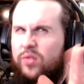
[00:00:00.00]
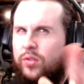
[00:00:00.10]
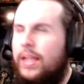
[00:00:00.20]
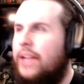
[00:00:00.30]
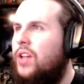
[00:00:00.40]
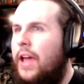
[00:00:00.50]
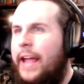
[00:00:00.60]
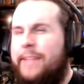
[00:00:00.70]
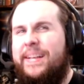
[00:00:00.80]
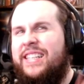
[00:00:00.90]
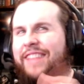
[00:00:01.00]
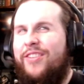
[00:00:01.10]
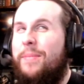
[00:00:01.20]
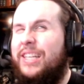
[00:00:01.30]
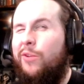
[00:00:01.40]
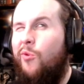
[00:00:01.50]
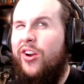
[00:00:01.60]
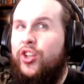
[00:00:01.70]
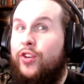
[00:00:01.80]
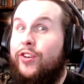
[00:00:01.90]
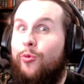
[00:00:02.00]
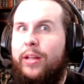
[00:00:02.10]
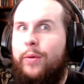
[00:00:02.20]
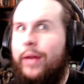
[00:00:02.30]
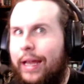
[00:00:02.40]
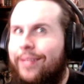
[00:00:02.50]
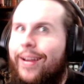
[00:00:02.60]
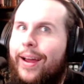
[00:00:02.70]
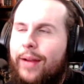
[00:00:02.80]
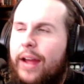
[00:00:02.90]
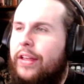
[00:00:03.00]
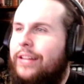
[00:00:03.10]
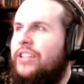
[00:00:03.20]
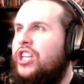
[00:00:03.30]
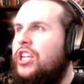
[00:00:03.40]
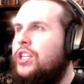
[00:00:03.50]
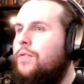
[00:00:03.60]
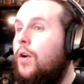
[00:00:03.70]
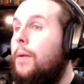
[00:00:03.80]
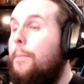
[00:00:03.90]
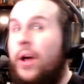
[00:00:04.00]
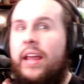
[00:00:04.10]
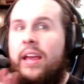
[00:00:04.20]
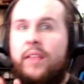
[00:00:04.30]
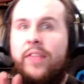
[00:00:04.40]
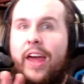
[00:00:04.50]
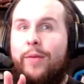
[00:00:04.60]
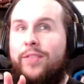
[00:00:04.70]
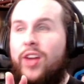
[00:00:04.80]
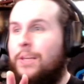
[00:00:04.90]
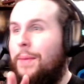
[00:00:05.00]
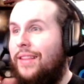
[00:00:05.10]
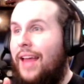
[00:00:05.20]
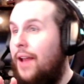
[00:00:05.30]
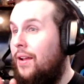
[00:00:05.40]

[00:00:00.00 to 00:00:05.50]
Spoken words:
it's basically if you're missing one or two and you really want to get it done. I think the exchange is for. But that we've talked about that.